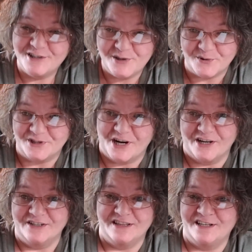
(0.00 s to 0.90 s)
to
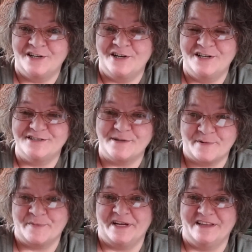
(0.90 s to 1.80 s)
chart than some of
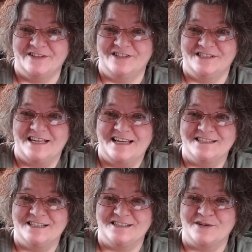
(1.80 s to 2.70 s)
my other designs
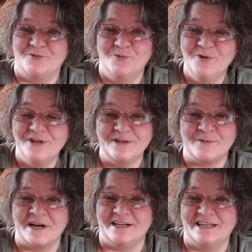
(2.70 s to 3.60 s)
because I really
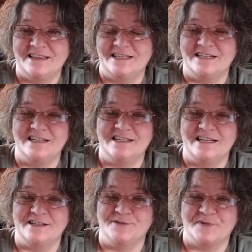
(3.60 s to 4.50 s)
want to get the
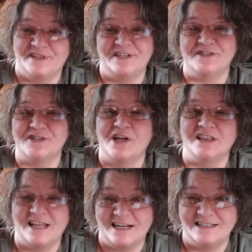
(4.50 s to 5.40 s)
details, but there's a
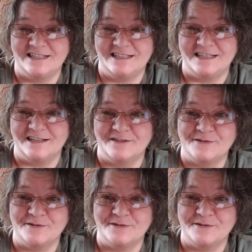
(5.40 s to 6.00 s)
lot of details.